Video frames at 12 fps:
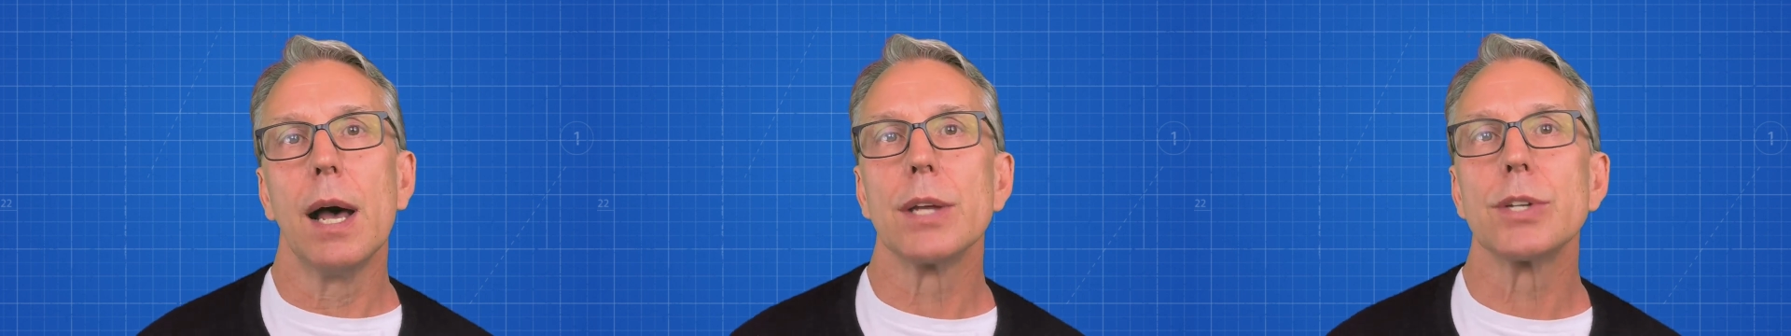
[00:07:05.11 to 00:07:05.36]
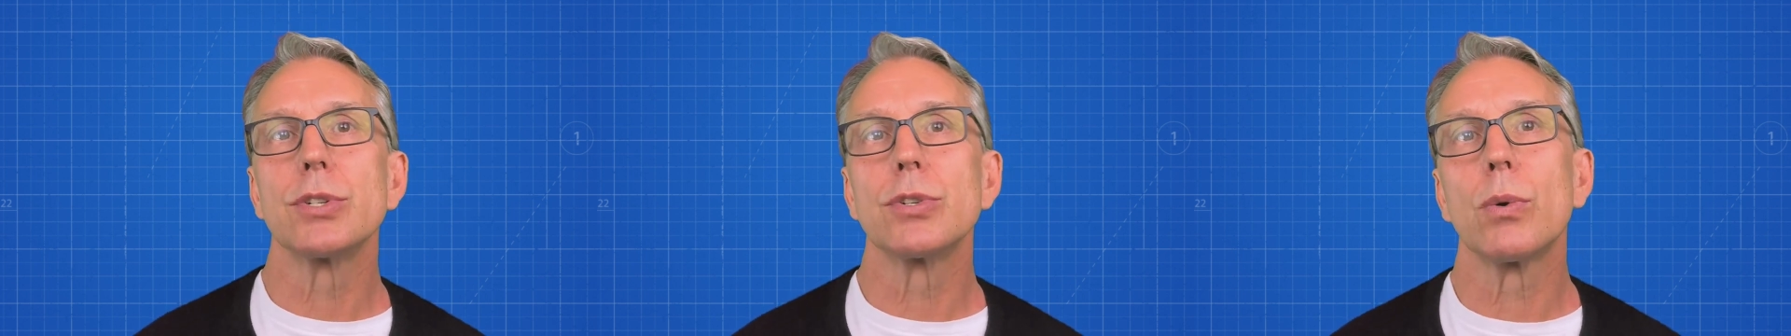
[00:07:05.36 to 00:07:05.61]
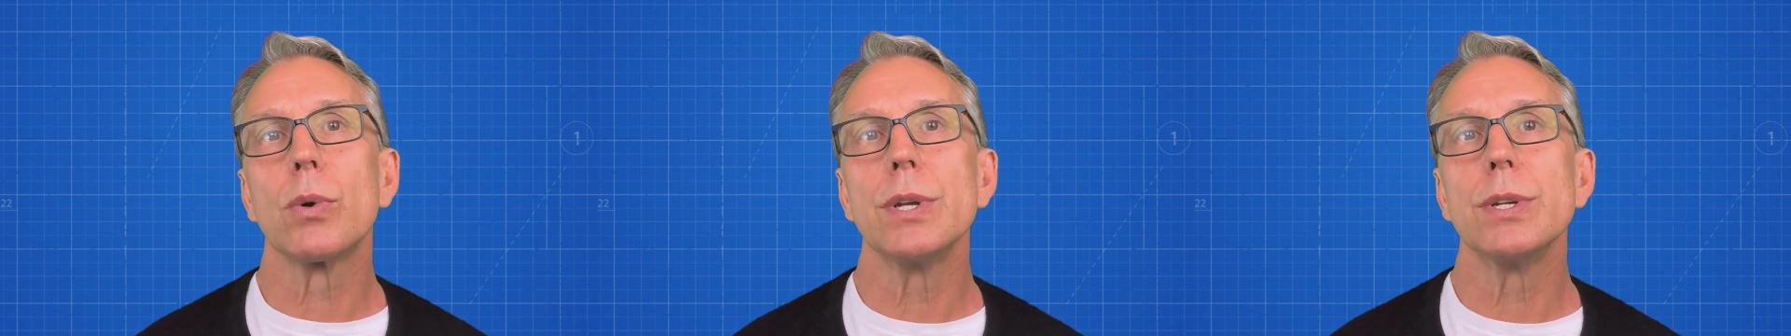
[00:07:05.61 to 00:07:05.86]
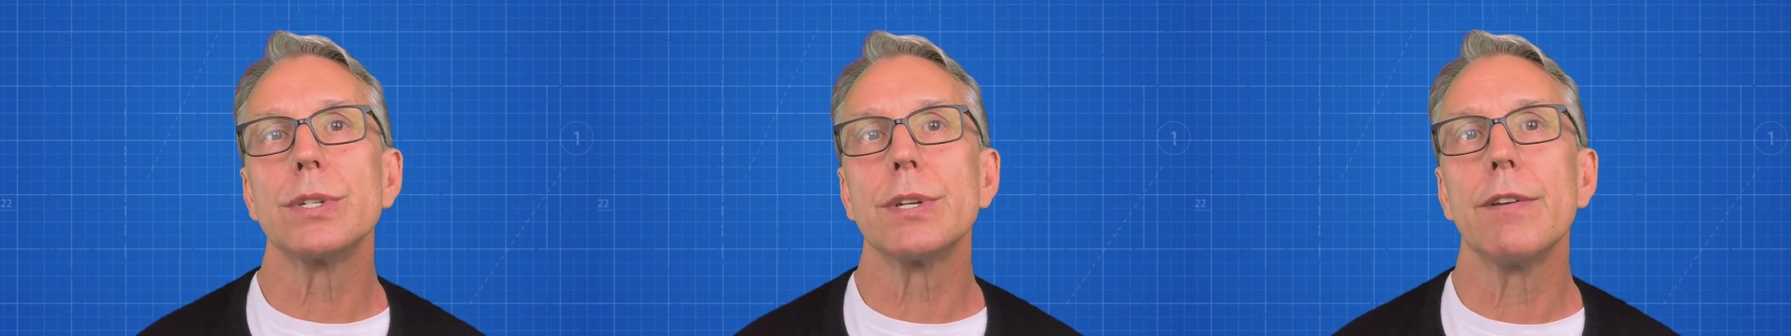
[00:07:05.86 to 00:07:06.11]

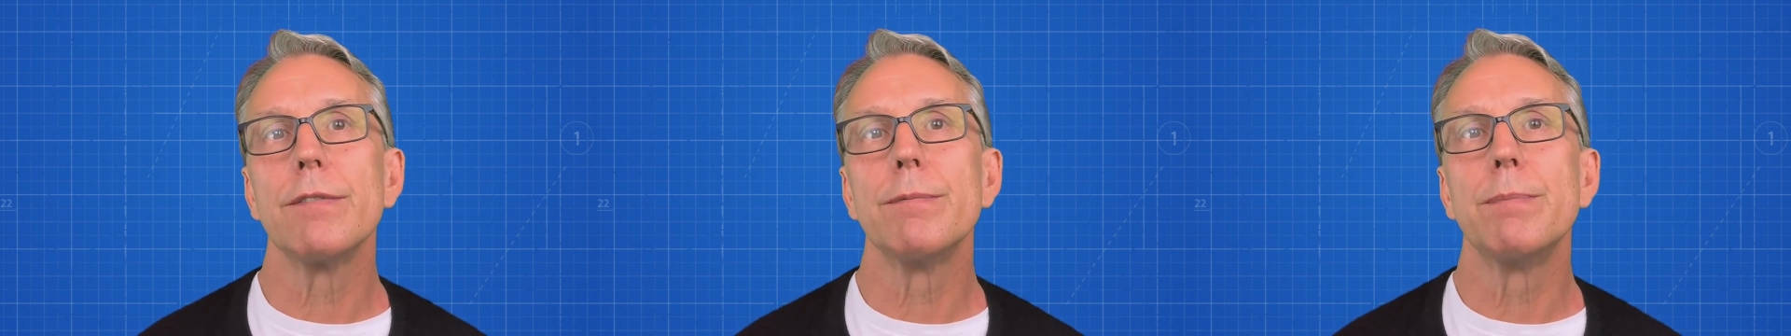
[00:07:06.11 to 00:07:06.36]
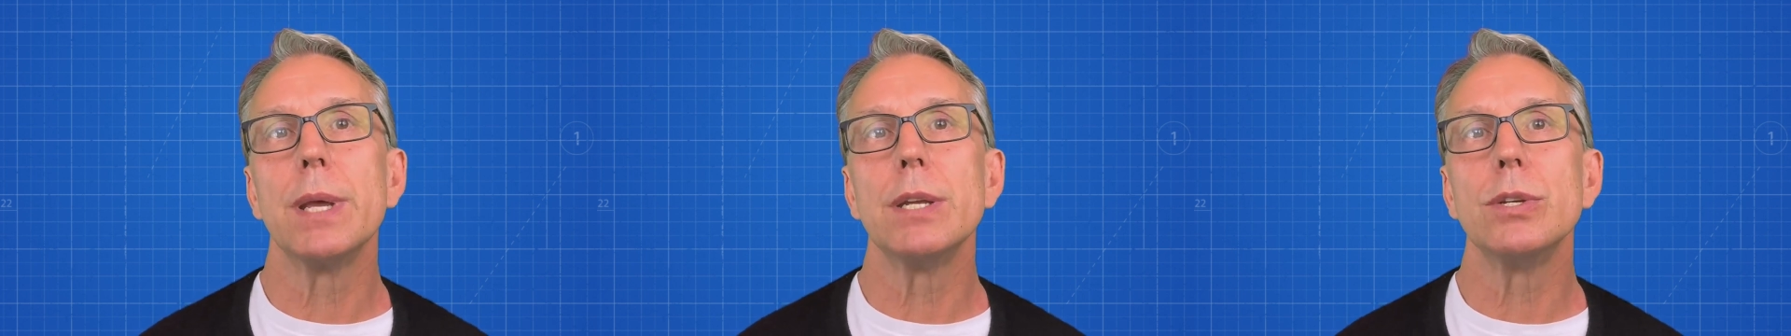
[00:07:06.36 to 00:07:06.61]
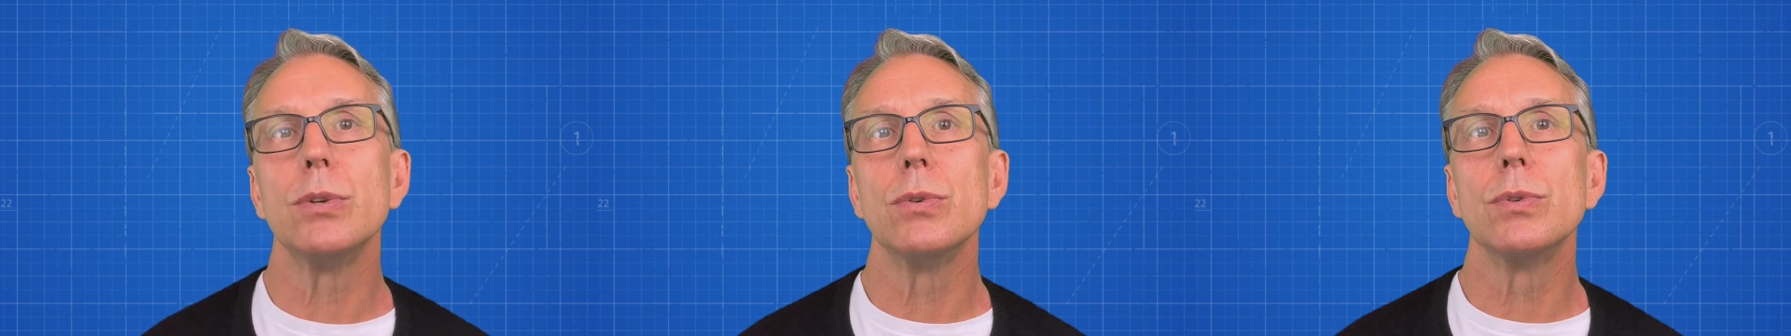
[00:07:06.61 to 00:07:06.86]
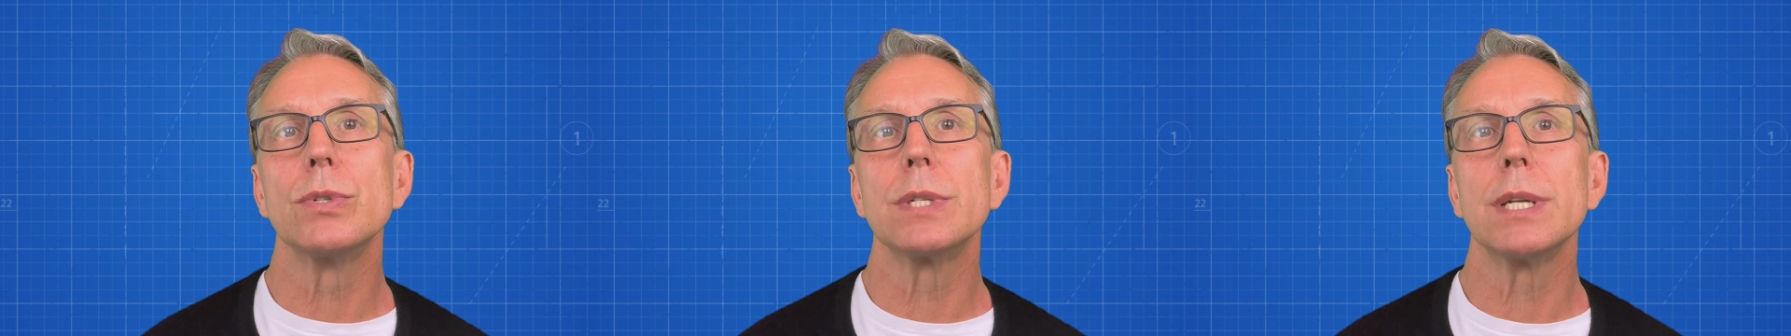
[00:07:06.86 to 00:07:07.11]
Stories have been
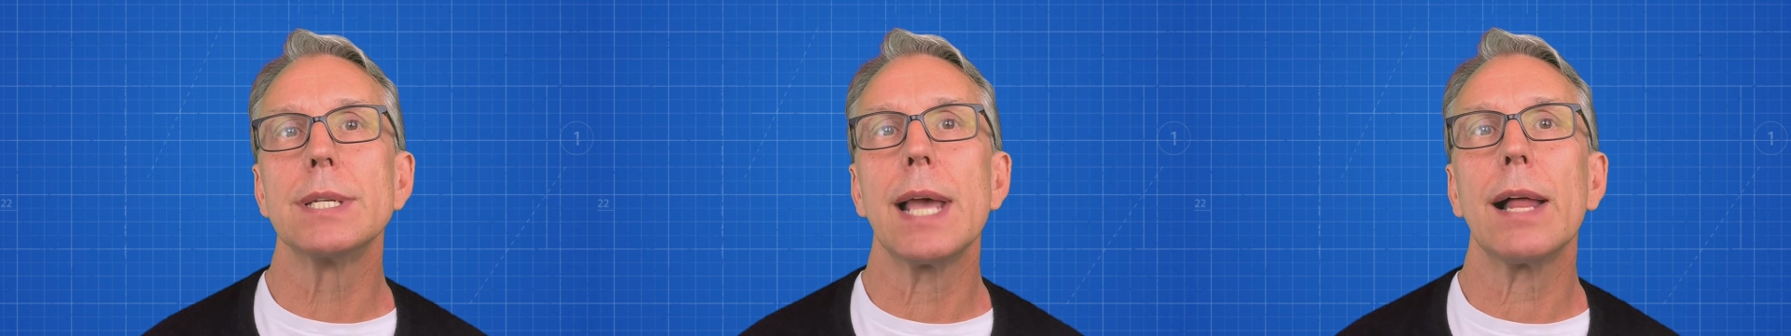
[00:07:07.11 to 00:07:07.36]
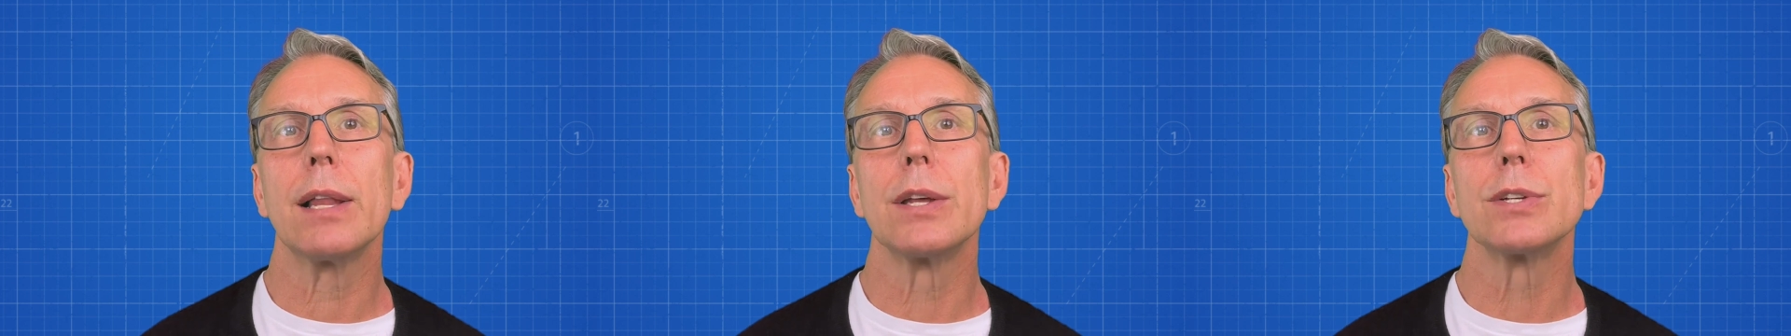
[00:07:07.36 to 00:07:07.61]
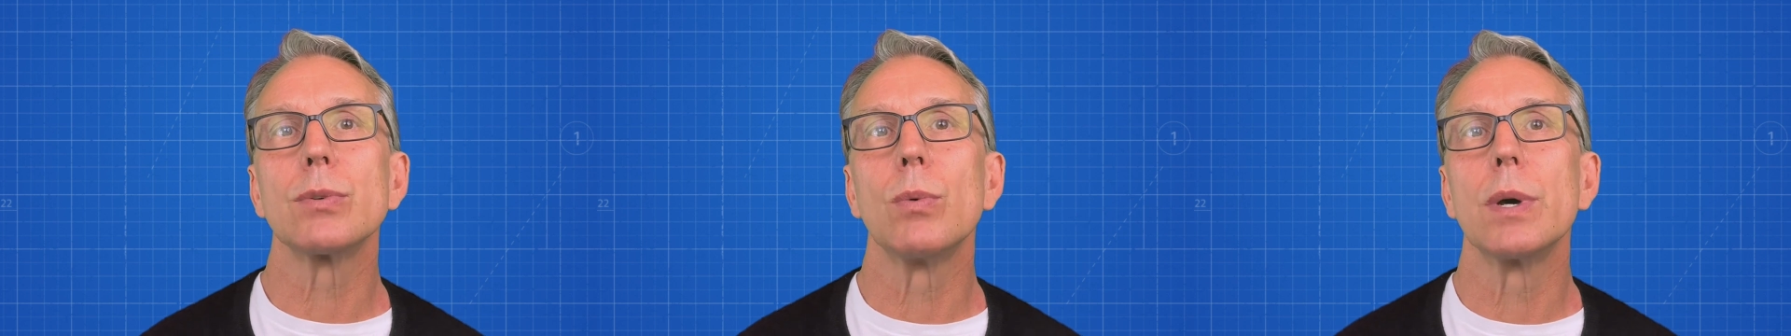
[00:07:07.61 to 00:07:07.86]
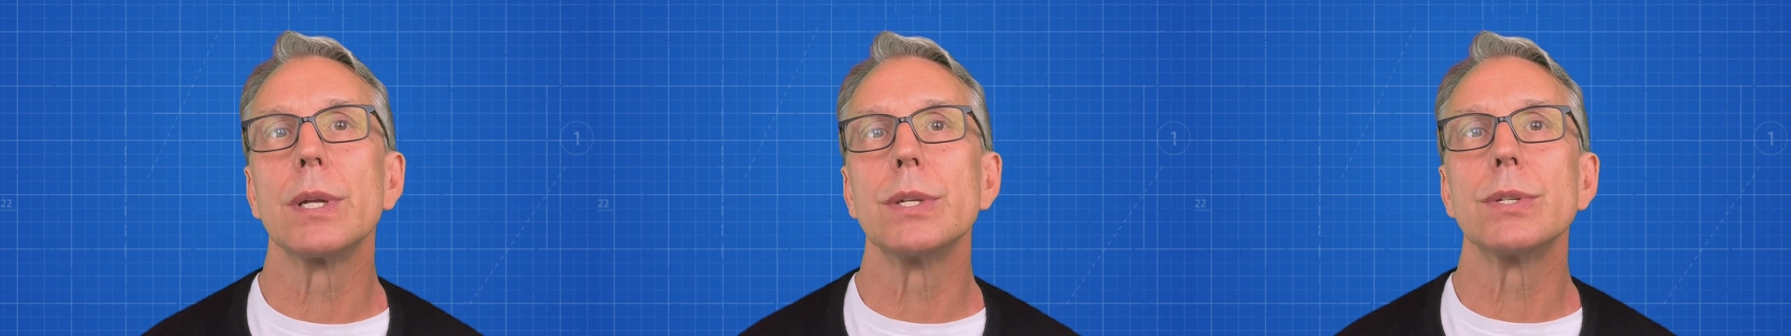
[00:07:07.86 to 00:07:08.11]
used to tell us
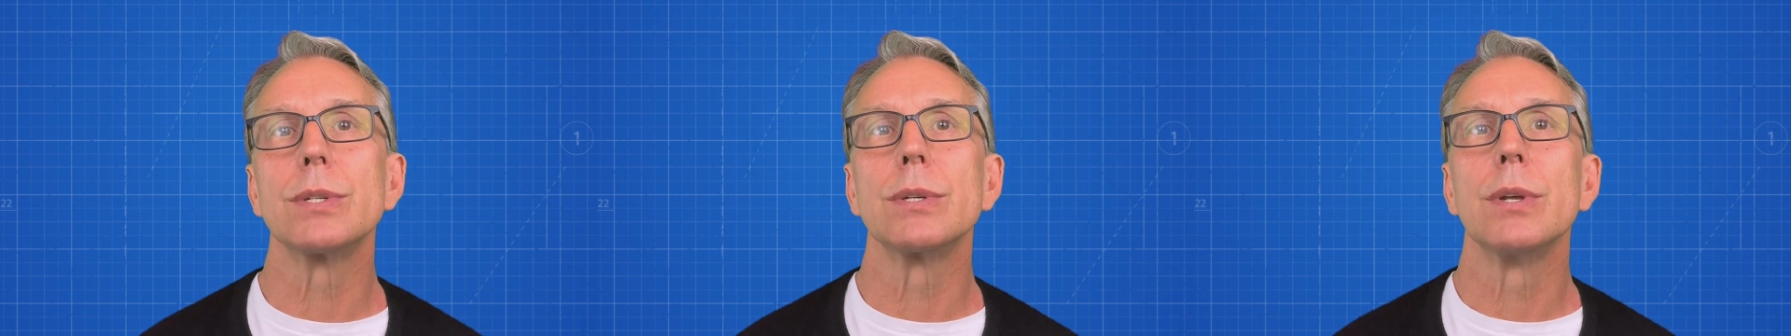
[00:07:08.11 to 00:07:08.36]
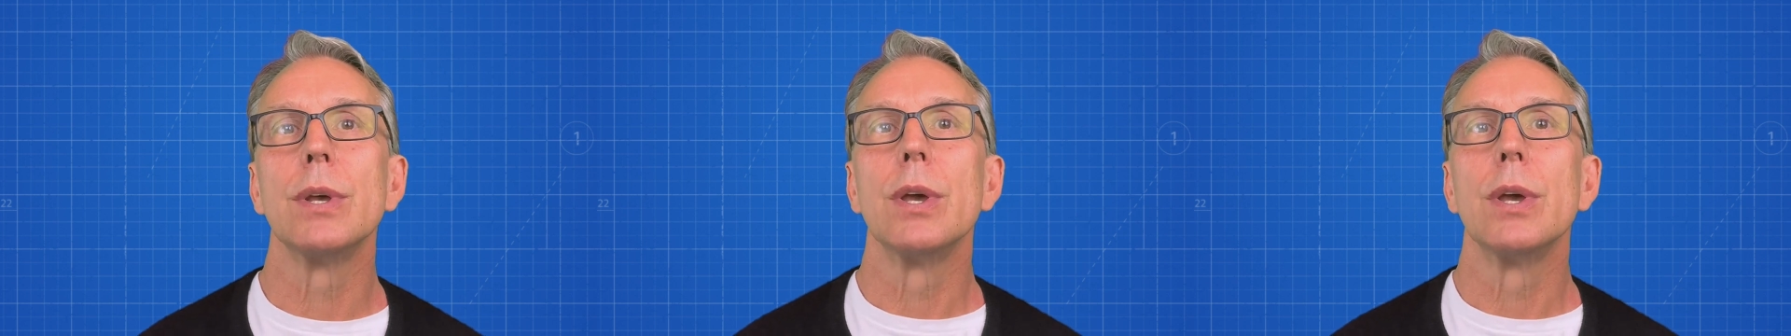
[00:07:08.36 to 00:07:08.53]
what is